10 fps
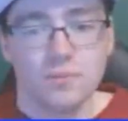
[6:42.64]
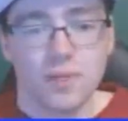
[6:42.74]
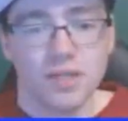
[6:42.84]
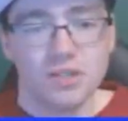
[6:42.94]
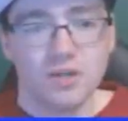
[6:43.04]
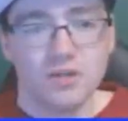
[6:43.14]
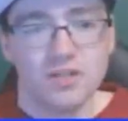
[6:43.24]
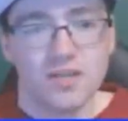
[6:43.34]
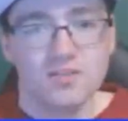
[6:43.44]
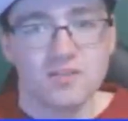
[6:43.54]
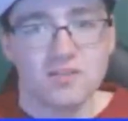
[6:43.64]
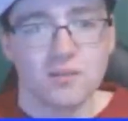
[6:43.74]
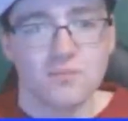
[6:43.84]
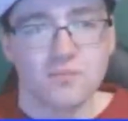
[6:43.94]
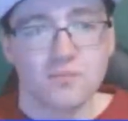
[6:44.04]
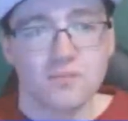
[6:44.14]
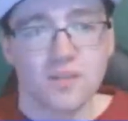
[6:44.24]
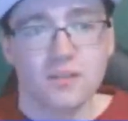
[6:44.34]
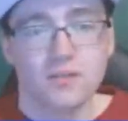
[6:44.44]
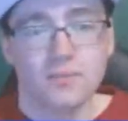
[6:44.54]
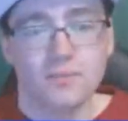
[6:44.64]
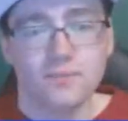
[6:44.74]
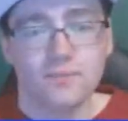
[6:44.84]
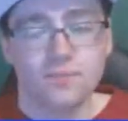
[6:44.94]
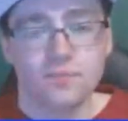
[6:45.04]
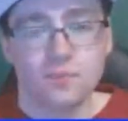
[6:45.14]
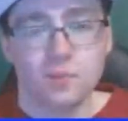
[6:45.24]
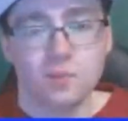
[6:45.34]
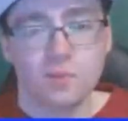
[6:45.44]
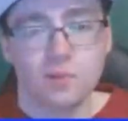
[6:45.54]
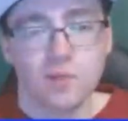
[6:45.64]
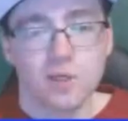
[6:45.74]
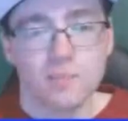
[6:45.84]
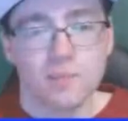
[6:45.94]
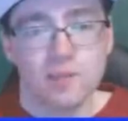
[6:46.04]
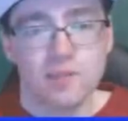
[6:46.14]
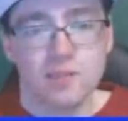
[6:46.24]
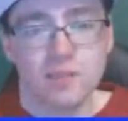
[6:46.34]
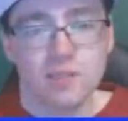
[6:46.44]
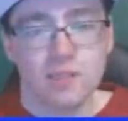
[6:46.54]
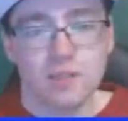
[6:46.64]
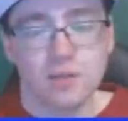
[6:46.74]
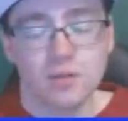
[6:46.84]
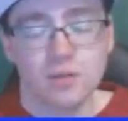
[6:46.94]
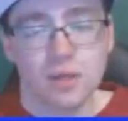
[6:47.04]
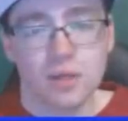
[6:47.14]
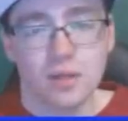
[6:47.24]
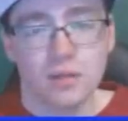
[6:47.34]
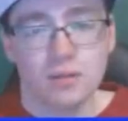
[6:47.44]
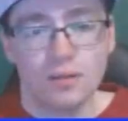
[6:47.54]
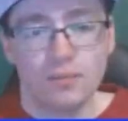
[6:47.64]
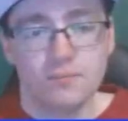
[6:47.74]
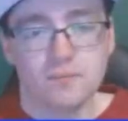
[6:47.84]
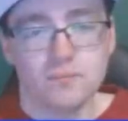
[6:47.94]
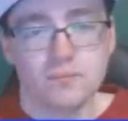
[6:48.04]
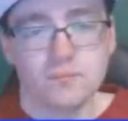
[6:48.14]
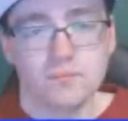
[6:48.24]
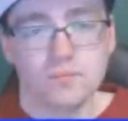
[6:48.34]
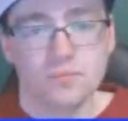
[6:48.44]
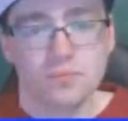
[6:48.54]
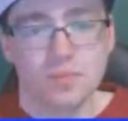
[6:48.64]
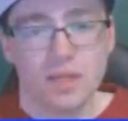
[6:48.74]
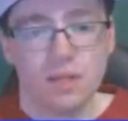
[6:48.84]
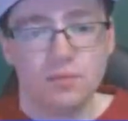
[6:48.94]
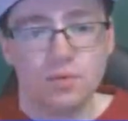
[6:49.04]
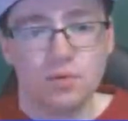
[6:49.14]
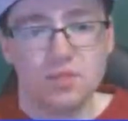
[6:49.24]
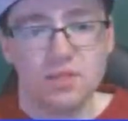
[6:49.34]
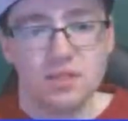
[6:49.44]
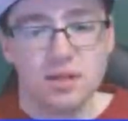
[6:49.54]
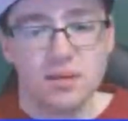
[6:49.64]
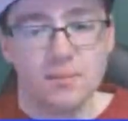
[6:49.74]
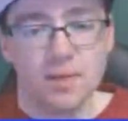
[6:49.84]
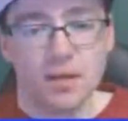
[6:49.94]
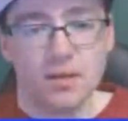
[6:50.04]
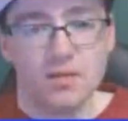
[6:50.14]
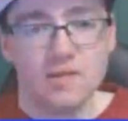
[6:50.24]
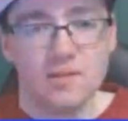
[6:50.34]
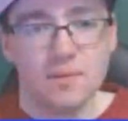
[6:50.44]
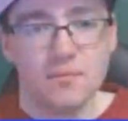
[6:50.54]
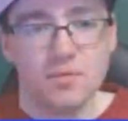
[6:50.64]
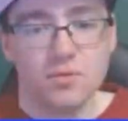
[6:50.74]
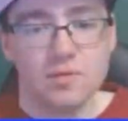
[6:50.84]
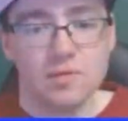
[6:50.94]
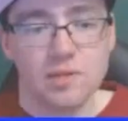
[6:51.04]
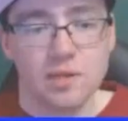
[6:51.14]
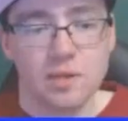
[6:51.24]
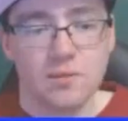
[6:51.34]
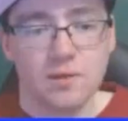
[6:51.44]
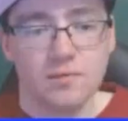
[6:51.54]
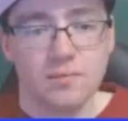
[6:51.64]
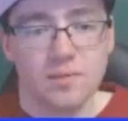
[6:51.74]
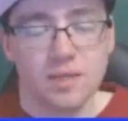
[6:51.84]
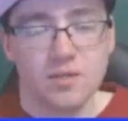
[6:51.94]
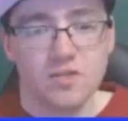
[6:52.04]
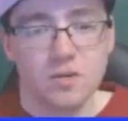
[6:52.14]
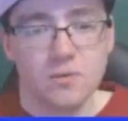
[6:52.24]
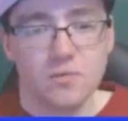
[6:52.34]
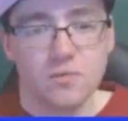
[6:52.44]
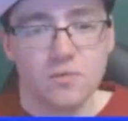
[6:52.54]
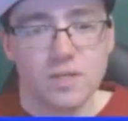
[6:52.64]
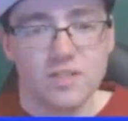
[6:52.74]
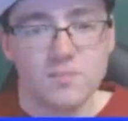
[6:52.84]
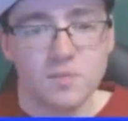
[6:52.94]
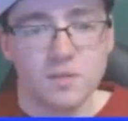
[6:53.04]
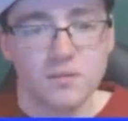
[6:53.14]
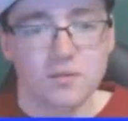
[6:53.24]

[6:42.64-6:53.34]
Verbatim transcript: Actually, no, Tails is um, second. So basically, you and um, and of course uh, my other team members will have to be in the top three spot,